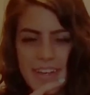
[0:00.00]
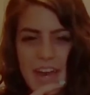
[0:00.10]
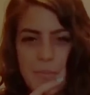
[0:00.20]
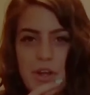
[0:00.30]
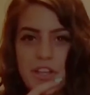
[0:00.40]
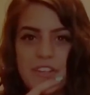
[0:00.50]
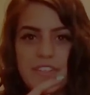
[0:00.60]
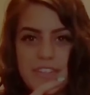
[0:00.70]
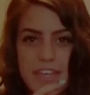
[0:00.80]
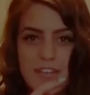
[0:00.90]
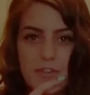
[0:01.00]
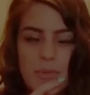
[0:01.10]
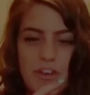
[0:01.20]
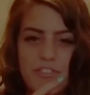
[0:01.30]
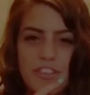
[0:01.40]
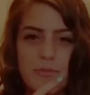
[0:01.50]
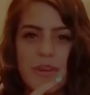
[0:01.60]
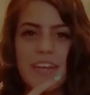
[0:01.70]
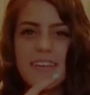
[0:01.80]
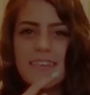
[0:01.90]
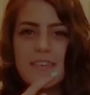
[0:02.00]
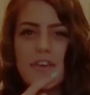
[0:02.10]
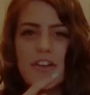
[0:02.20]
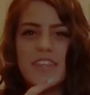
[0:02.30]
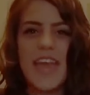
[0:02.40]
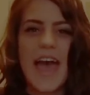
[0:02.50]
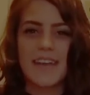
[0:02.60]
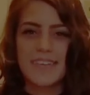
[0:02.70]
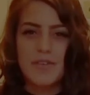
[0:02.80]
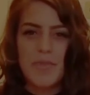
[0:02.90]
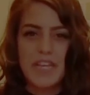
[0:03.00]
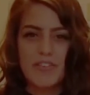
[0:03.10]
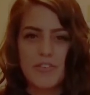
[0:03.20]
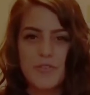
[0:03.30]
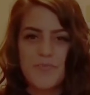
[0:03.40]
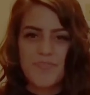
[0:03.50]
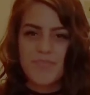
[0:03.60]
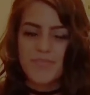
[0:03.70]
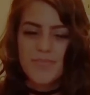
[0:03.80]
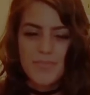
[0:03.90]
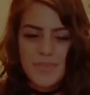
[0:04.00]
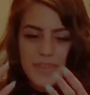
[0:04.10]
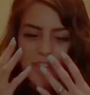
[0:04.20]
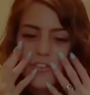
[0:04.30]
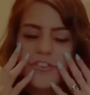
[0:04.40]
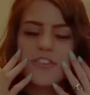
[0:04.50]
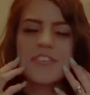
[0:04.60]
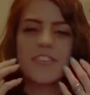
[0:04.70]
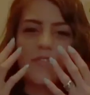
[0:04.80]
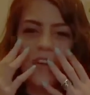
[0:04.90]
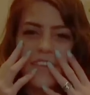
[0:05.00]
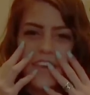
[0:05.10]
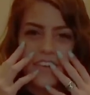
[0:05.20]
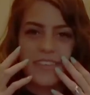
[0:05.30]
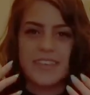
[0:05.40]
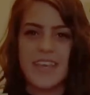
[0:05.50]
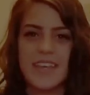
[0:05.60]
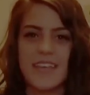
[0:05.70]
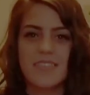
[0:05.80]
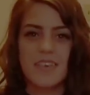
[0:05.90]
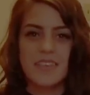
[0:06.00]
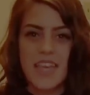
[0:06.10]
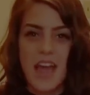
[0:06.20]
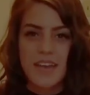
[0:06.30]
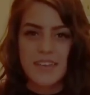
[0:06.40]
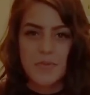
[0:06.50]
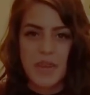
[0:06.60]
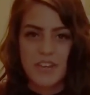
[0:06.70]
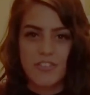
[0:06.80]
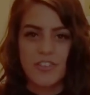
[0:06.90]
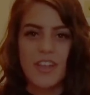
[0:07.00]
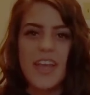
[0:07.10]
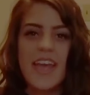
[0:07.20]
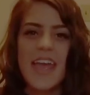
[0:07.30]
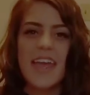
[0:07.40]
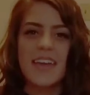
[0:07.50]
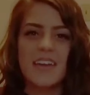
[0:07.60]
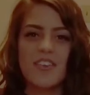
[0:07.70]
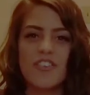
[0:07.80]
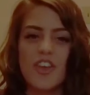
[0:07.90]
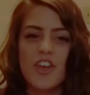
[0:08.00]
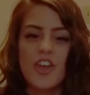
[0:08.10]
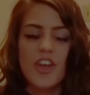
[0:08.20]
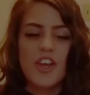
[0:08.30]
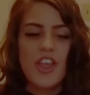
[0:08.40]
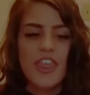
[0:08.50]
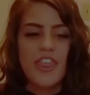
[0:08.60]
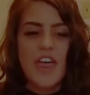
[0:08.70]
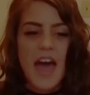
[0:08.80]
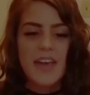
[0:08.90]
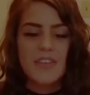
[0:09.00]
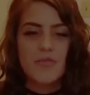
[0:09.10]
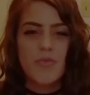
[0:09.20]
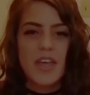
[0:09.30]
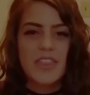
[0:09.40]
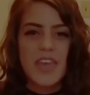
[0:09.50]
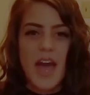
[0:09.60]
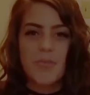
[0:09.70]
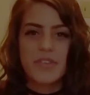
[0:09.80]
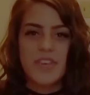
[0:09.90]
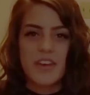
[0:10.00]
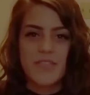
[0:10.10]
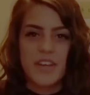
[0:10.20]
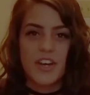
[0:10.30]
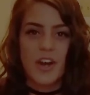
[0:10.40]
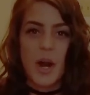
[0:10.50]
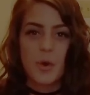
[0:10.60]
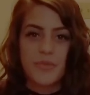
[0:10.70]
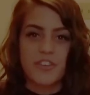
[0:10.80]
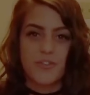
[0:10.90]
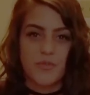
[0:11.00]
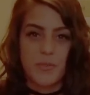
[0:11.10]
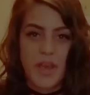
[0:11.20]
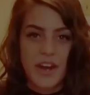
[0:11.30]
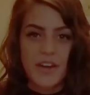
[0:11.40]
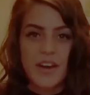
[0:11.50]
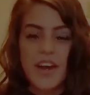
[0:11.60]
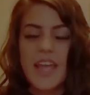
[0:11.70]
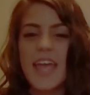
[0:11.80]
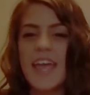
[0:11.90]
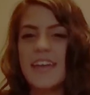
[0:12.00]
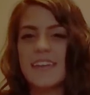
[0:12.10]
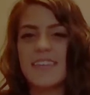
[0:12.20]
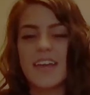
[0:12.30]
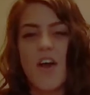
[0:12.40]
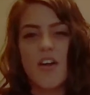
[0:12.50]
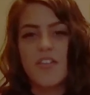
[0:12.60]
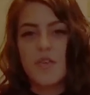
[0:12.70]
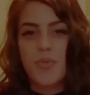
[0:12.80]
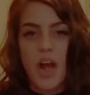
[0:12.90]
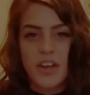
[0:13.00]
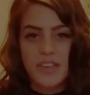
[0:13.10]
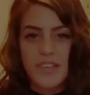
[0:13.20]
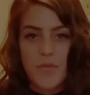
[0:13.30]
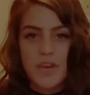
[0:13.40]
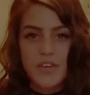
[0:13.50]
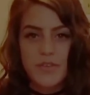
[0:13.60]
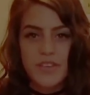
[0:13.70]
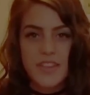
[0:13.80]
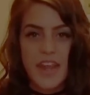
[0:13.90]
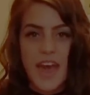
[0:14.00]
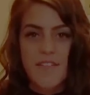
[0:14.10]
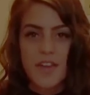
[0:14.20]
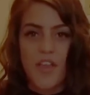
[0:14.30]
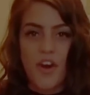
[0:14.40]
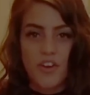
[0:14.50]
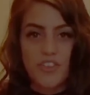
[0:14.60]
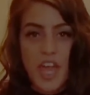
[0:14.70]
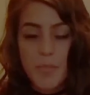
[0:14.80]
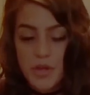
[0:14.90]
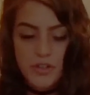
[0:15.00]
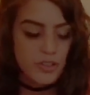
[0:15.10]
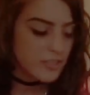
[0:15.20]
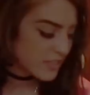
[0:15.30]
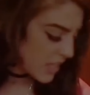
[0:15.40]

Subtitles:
I'm not a skin specialist, but I guess it's called the acid mantle. So there's this first layer of skin that's called the acid mantle, and that is what the apple cider vinegar helps us repair. And it's all of the products that we're using that have all the harsh chemicals.